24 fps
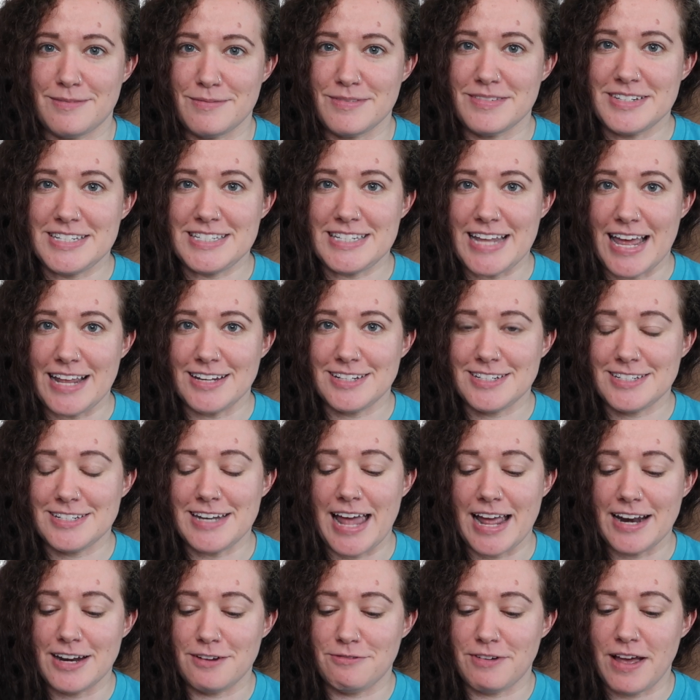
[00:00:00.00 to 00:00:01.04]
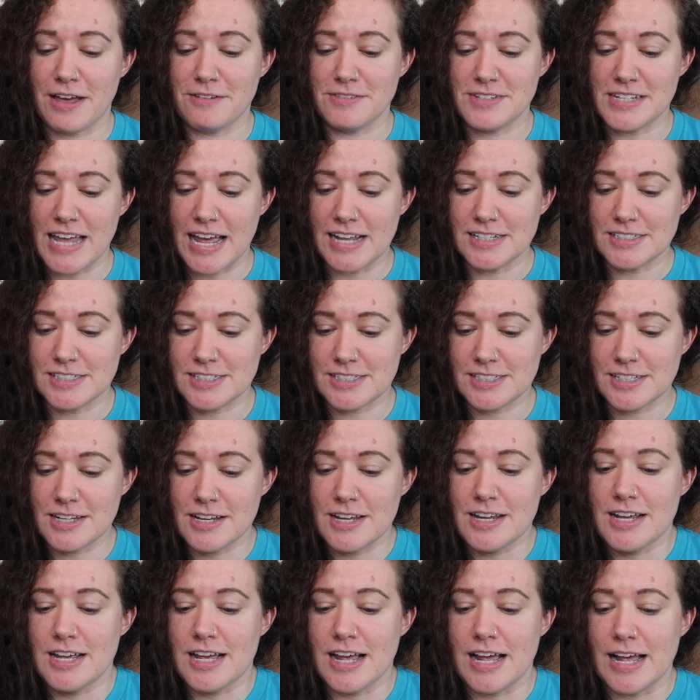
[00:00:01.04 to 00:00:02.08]
cents, 95 cents,
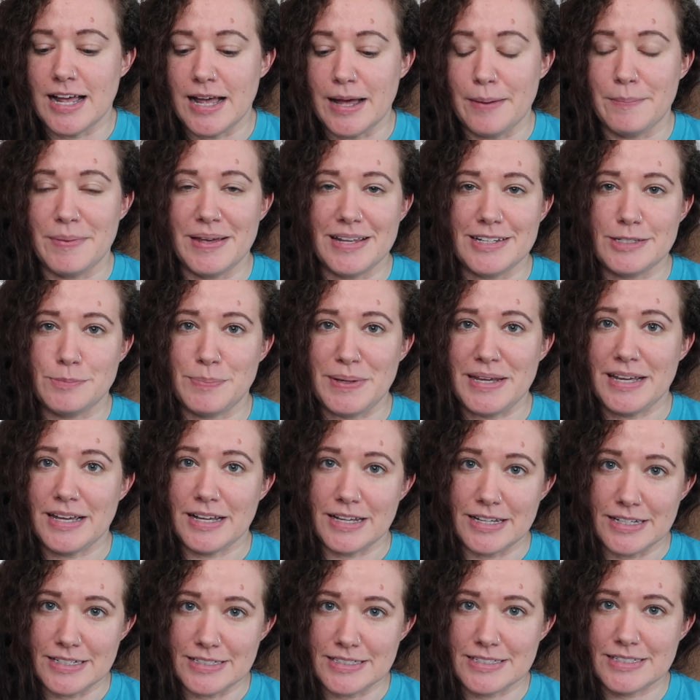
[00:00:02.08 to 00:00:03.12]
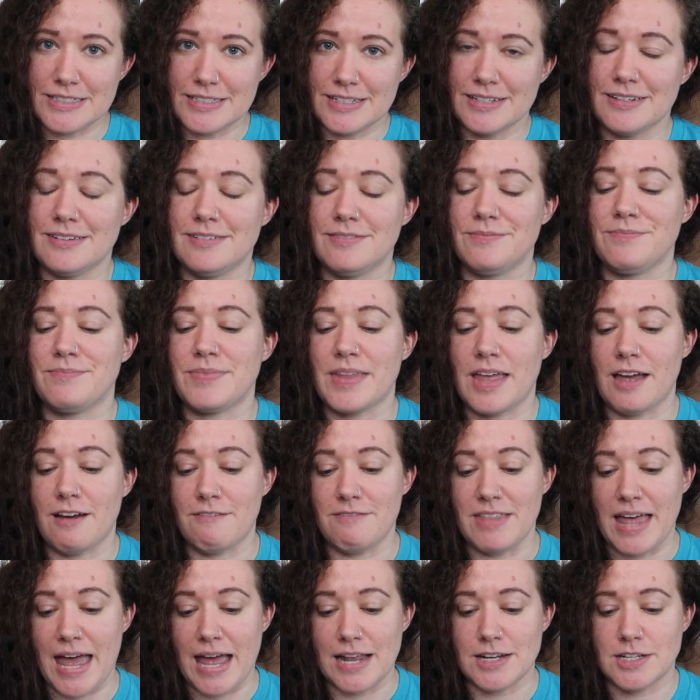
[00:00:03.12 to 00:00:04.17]
it's because
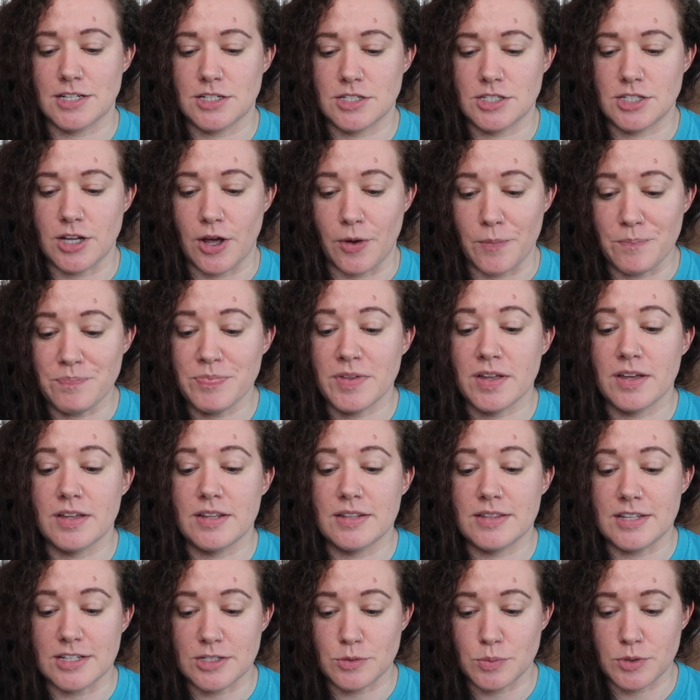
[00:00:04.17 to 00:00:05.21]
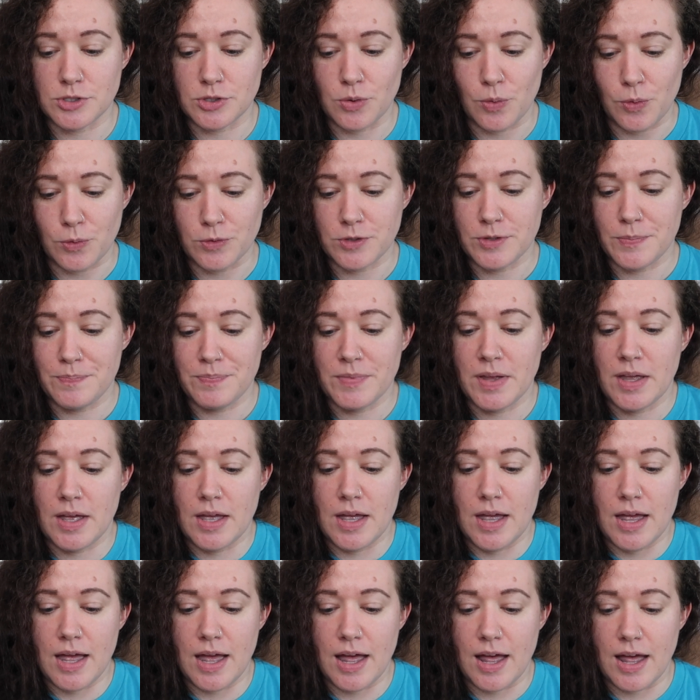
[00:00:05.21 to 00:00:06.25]
of that. So this was old.
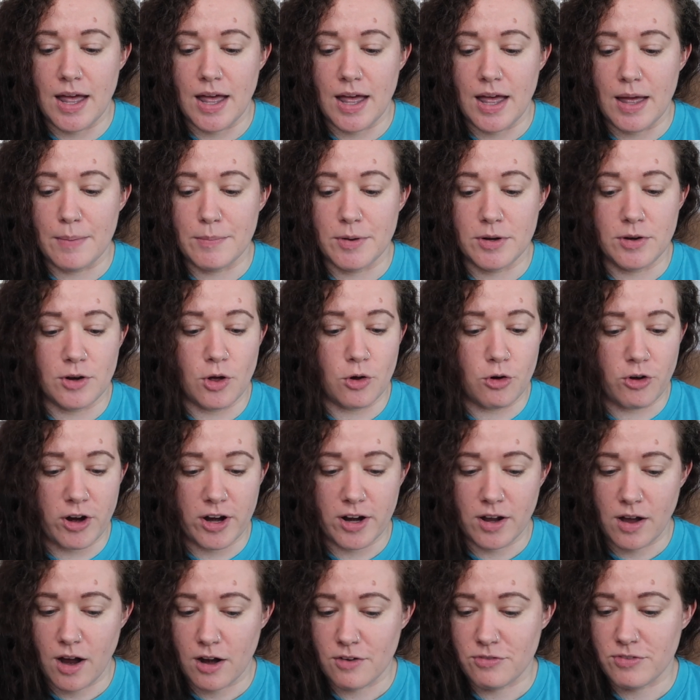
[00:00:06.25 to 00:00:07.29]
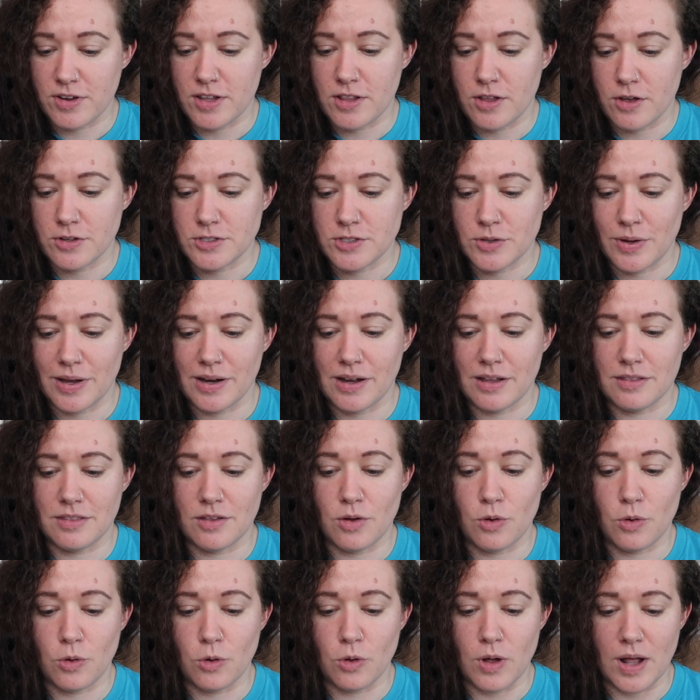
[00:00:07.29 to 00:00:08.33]
No credit card fee though, so I got
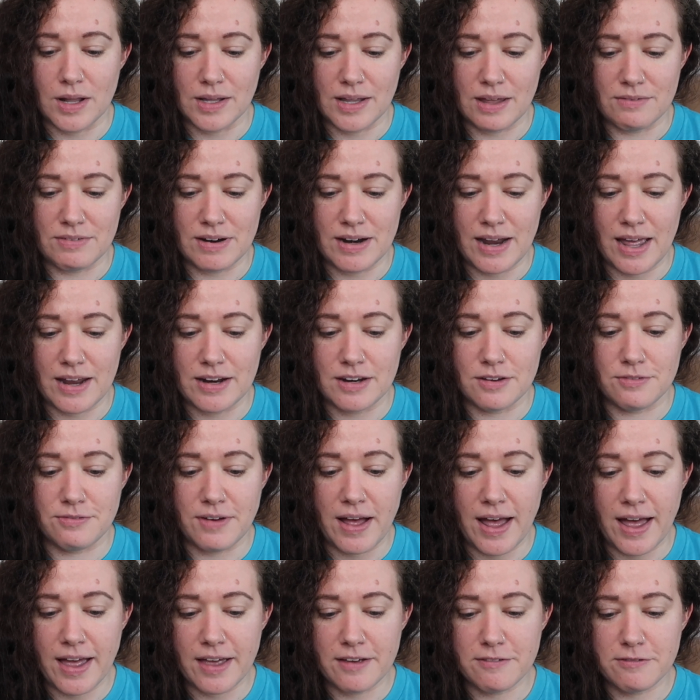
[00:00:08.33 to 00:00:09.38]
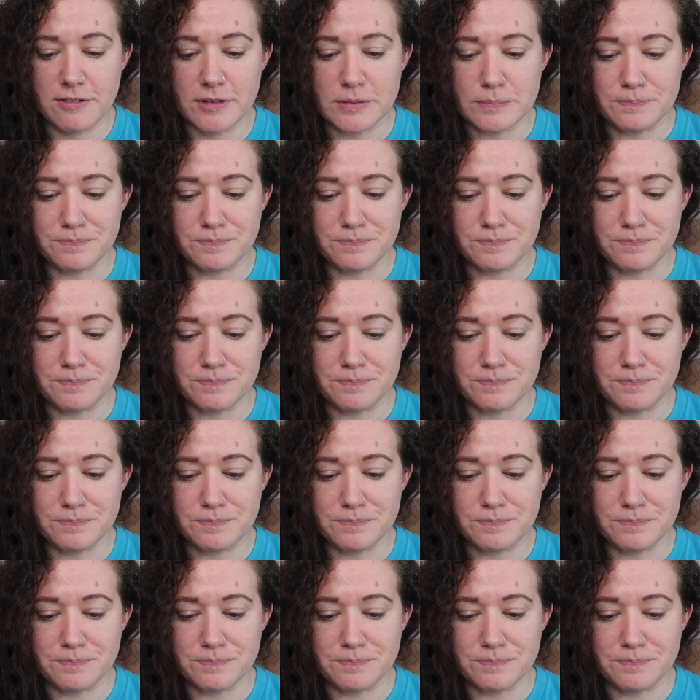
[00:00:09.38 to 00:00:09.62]
the whole $11.95.